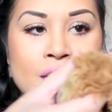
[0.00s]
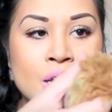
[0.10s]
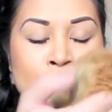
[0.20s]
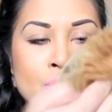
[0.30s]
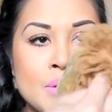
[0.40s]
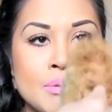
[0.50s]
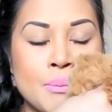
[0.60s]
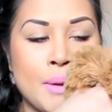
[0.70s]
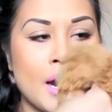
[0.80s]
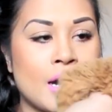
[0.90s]
the way! He ripped up the
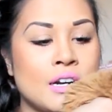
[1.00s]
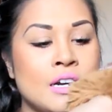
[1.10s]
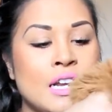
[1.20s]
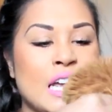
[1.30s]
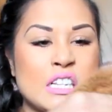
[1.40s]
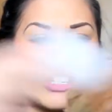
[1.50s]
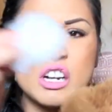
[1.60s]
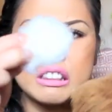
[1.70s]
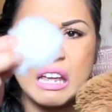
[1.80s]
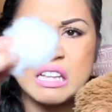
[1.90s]
bear and
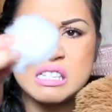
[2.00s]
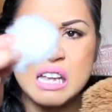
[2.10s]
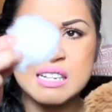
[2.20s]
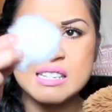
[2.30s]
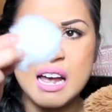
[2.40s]
took the insides